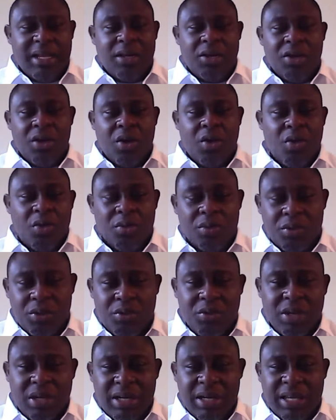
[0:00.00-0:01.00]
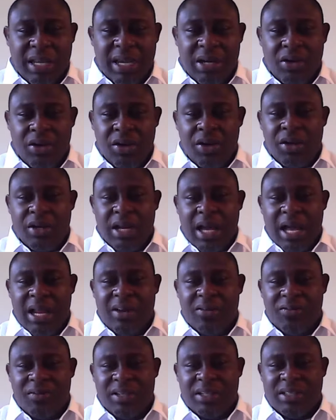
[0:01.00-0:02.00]
No, you're gonna get hurt
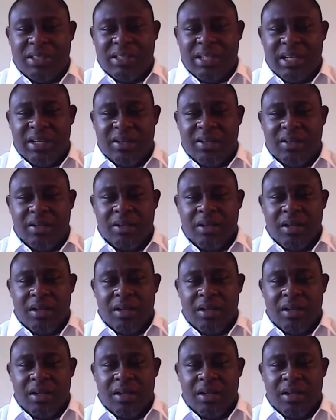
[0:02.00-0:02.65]
out of this deal.